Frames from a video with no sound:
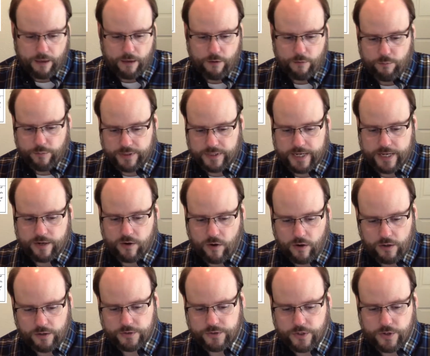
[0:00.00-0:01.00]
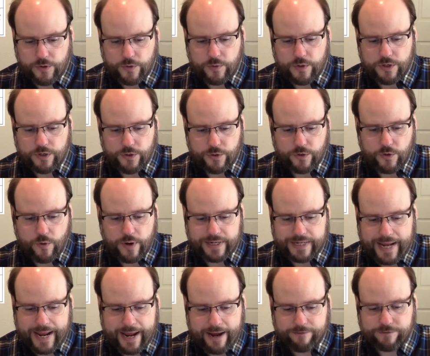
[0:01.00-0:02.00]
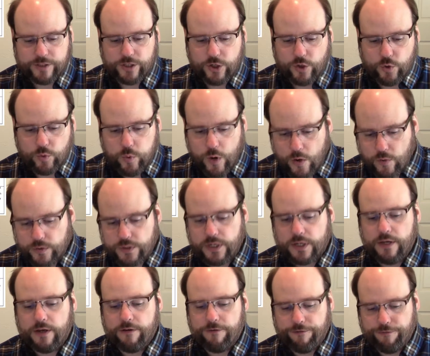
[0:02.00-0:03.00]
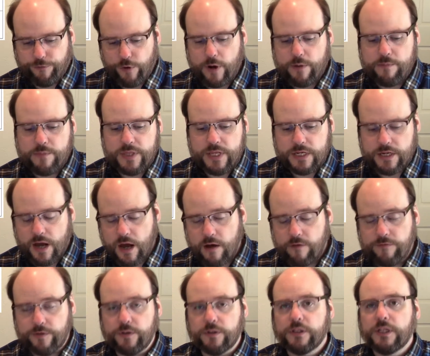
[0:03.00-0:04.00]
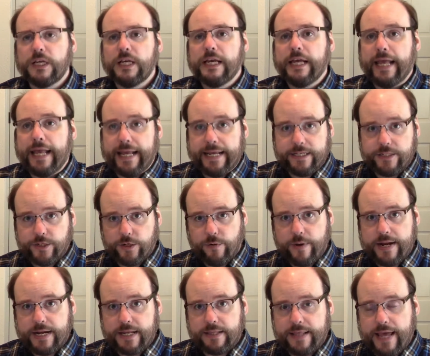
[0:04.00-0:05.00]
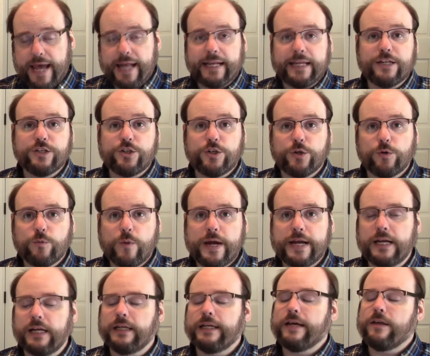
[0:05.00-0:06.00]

But then also, you're going to have to quote from the novel, integrating that into your writing.